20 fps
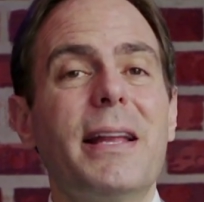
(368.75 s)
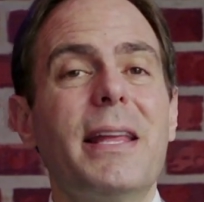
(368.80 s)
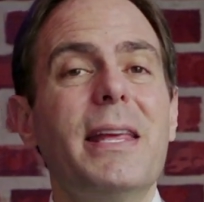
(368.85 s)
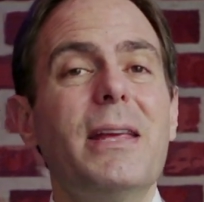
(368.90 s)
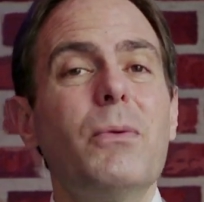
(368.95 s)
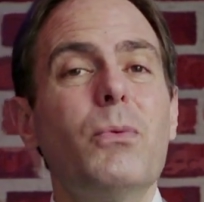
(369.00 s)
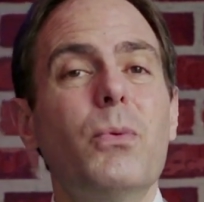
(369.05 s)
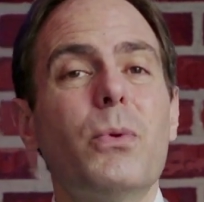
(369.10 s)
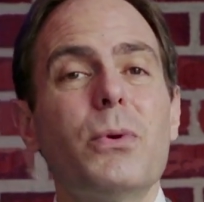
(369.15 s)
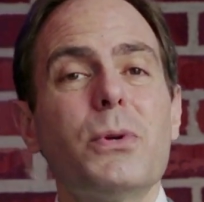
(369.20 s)

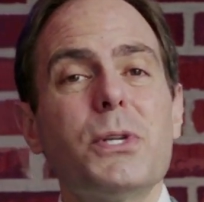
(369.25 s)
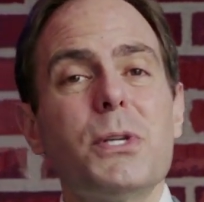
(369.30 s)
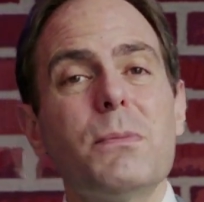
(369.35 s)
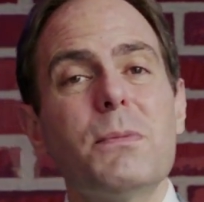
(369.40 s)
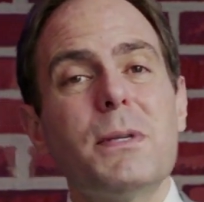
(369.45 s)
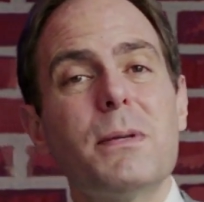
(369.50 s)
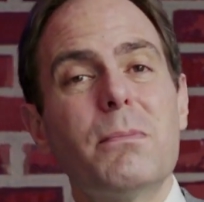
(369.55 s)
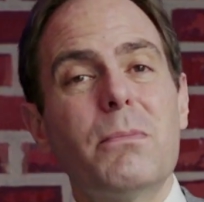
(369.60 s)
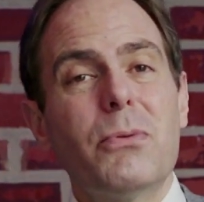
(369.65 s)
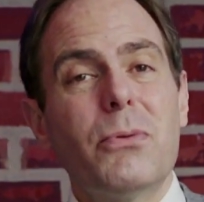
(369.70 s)
He
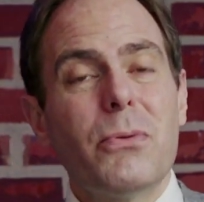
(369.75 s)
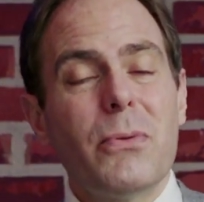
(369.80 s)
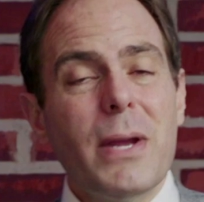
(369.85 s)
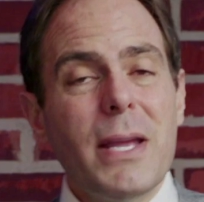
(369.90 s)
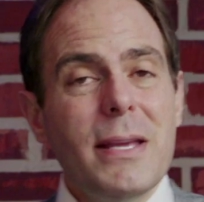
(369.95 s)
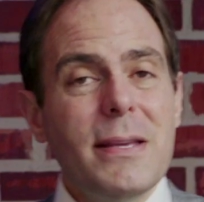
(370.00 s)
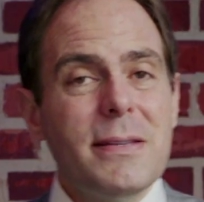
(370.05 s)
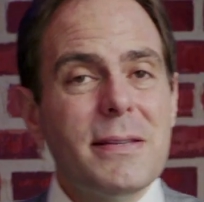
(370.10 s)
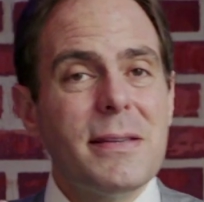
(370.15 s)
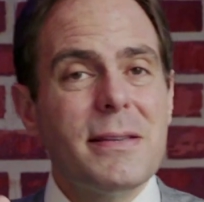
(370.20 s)
worships and
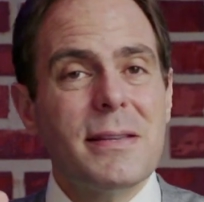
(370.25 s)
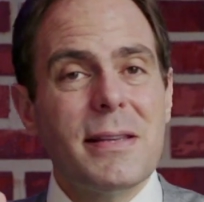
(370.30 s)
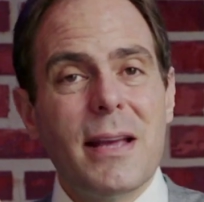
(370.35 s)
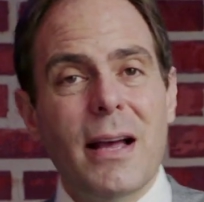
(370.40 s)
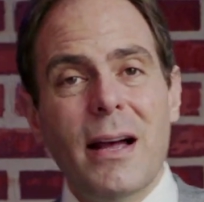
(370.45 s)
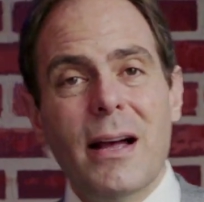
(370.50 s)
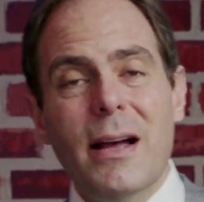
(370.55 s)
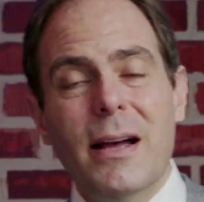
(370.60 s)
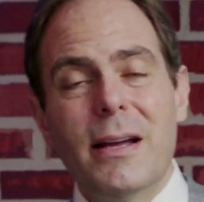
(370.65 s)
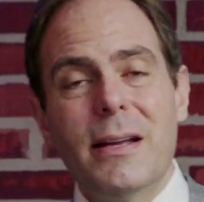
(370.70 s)
praises
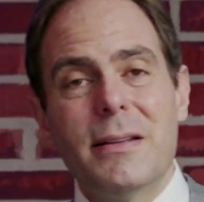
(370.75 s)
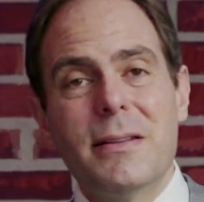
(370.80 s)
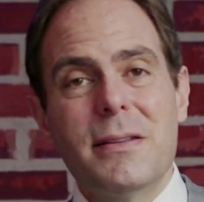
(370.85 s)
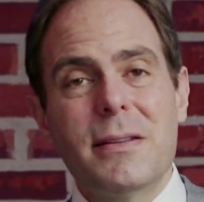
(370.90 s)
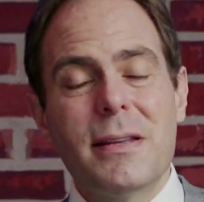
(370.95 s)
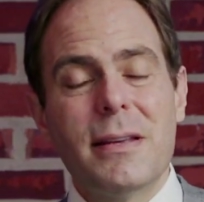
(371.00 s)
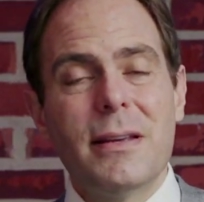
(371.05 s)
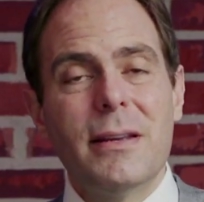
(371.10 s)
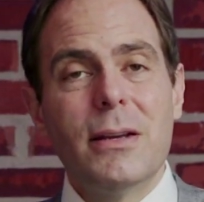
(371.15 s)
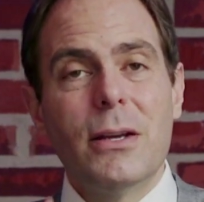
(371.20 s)

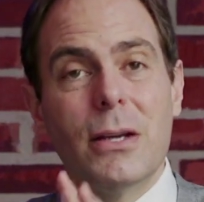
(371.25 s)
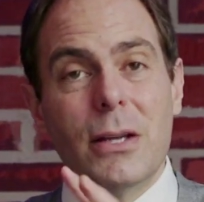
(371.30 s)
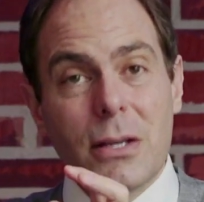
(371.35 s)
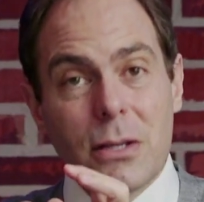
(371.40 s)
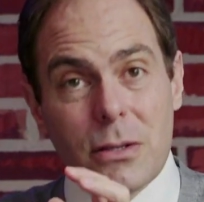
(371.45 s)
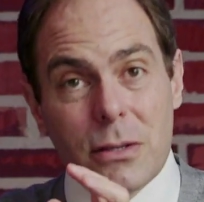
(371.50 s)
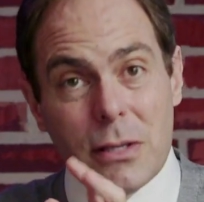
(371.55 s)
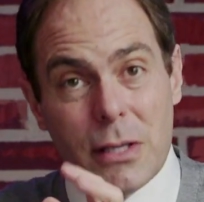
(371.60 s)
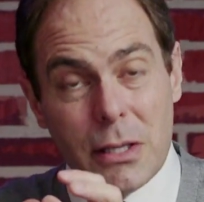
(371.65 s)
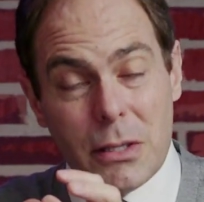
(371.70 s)
gods,
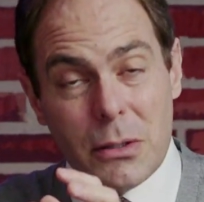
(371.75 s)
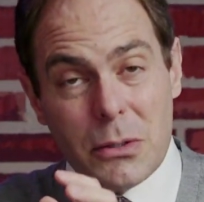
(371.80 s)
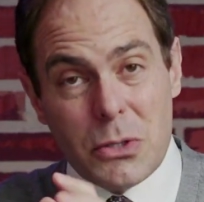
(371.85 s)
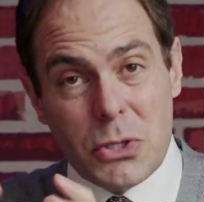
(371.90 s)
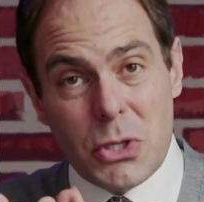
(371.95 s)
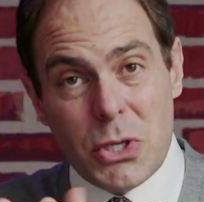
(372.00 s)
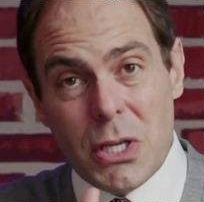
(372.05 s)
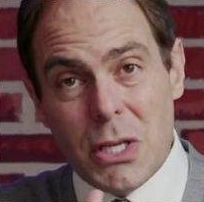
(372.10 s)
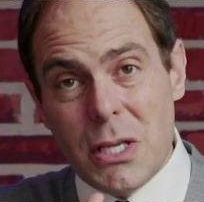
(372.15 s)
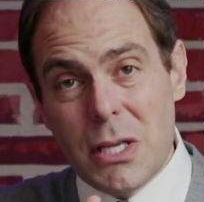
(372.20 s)
little
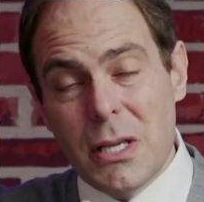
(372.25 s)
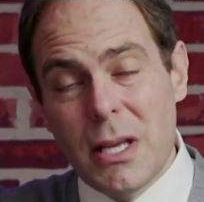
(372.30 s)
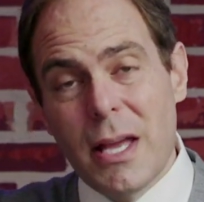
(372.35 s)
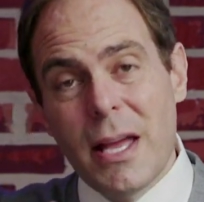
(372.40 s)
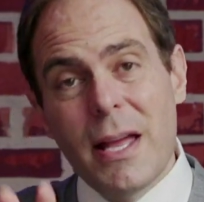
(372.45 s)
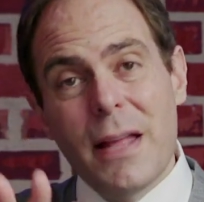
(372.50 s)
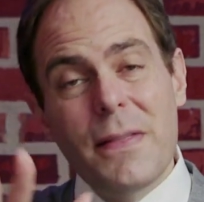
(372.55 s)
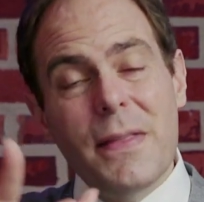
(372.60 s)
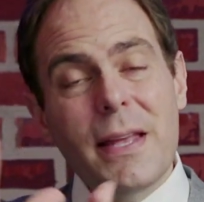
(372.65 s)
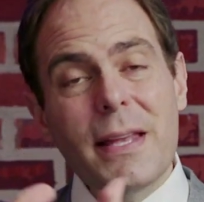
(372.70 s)
g,
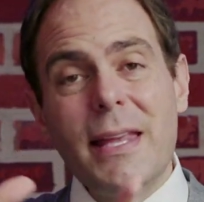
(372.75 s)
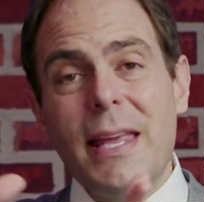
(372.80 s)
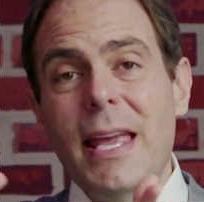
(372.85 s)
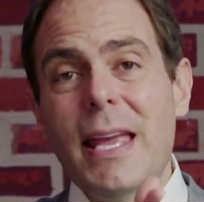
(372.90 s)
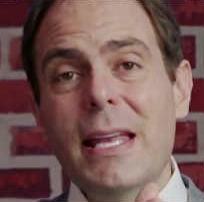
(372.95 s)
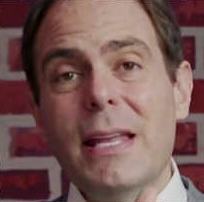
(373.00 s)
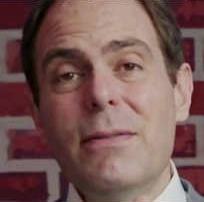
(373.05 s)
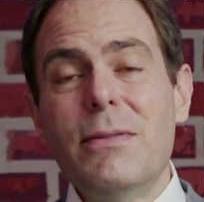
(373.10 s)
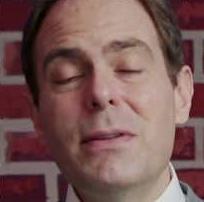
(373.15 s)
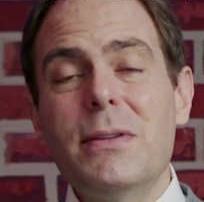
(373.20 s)
that
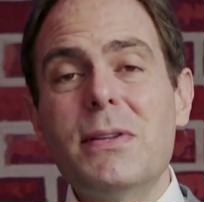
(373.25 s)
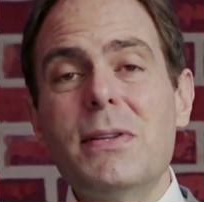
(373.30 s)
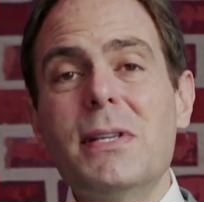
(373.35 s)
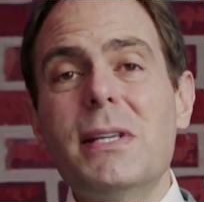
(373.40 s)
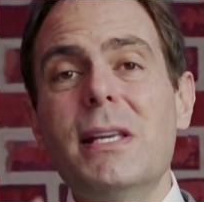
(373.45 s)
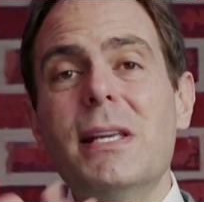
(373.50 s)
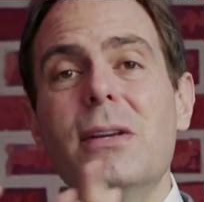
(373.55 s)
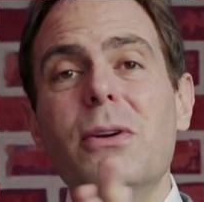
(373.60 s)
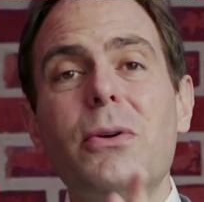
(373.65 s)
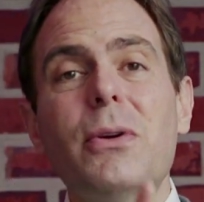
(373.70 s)
can't even
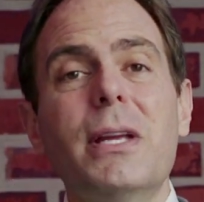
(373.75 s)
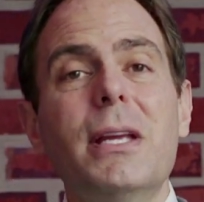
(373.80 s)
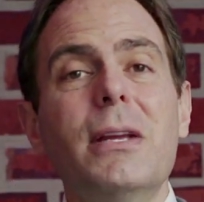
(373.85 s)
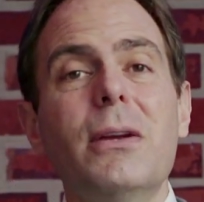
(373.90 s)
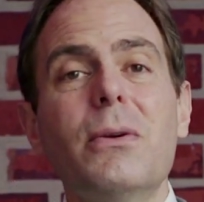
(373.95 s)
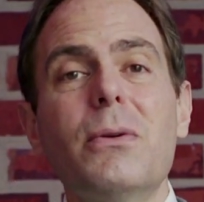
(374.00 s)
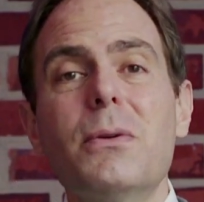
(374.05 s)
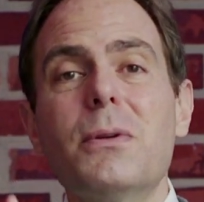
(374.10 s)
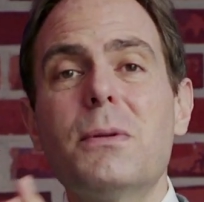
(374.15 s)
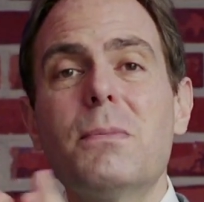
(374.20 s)
see or
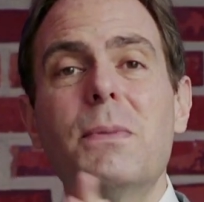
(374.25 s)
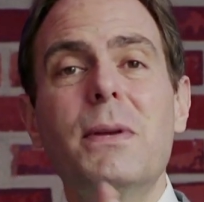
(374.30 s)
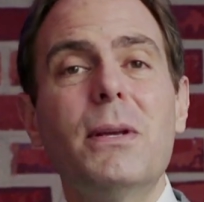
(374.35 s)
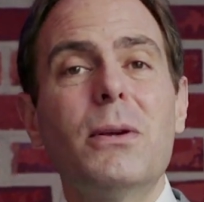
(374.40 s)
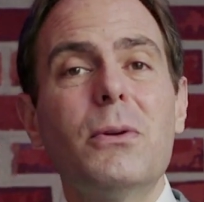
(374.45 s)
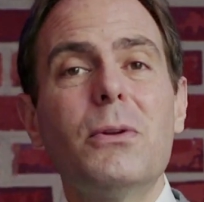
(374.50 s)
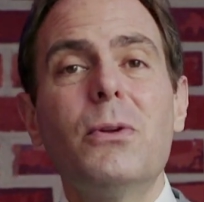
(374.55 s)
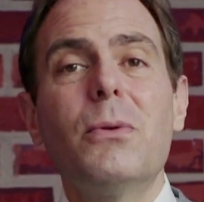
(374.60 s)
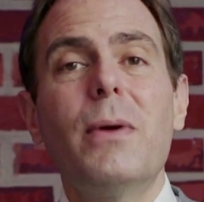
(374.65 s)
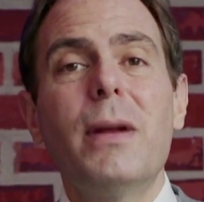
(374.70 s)
hear or
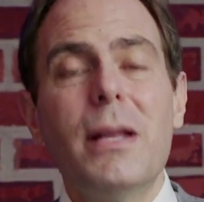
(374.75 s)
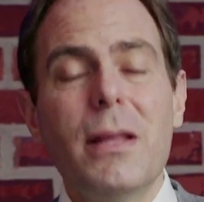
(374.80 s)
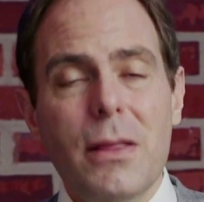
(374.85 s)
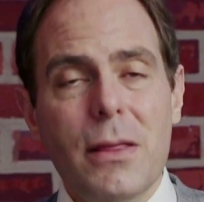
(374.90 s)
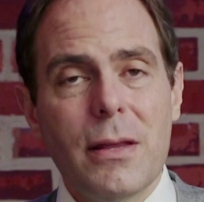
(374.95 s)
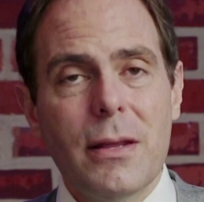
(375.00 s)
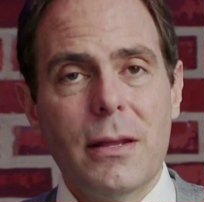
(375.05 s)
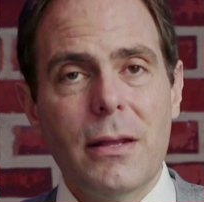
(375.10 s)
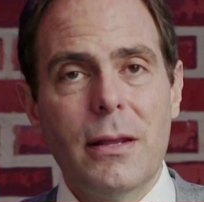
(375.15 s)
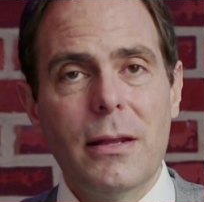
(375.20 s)
speak or do
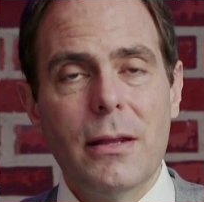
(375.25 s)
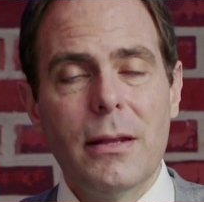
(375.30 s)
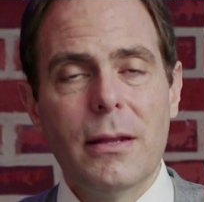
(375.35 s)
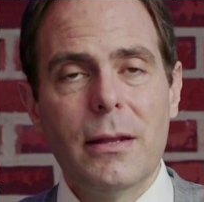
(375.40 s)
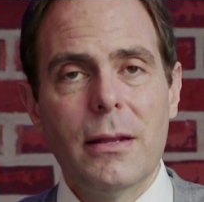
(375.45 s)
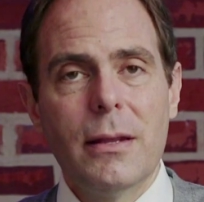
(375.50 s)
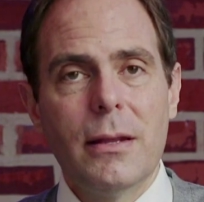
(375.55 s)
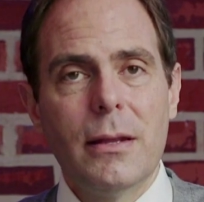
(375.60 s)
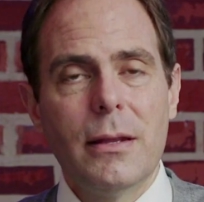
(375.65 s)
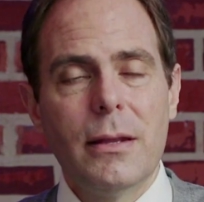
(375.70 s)
anything.
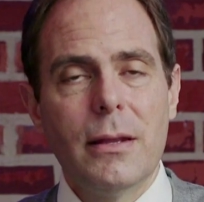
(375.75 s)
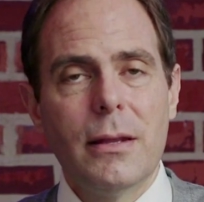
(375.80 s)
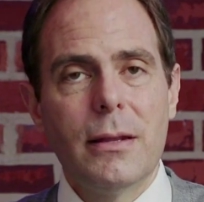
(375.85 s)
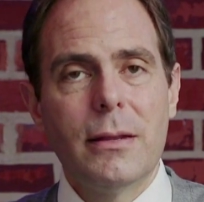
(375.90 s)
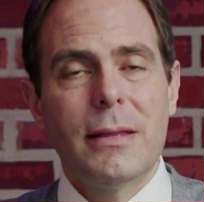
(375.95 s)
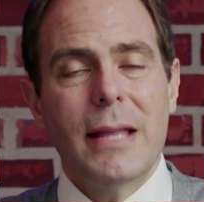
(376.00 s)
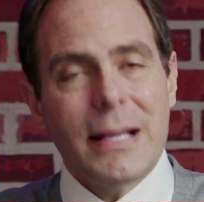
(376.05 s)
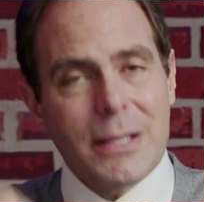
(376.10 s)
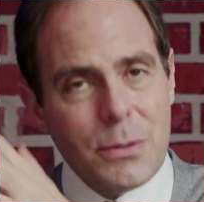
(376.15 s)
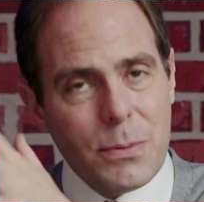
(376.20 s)

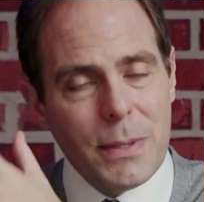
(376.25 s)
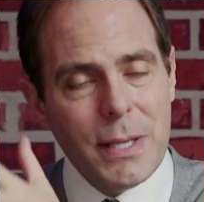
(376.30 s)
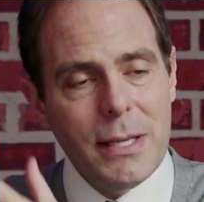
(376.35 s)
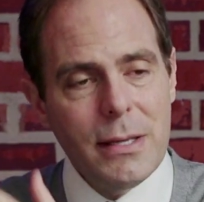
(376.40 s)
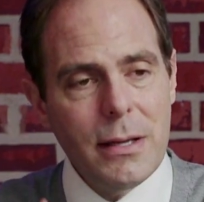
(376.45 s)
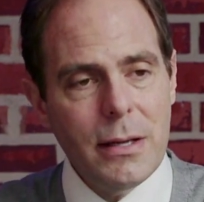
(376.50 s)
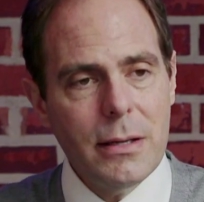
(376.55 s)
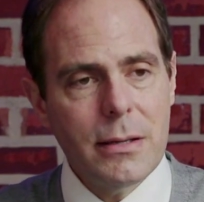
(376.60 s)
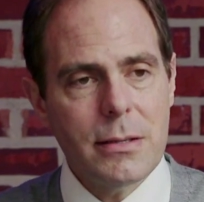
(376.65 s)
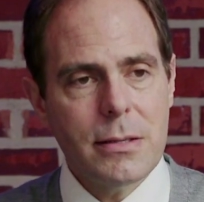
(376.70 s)
That's what he
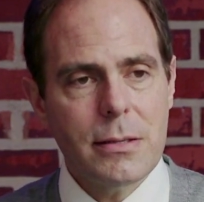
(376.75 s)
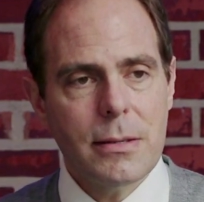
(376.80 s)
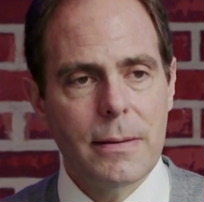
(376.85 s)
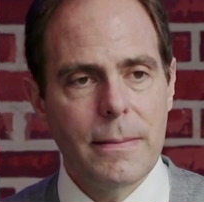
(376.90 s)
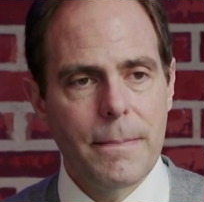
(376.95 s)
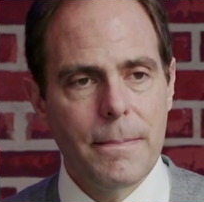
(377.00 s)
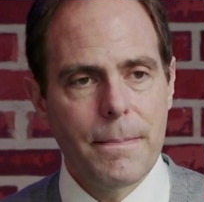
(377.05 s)
does.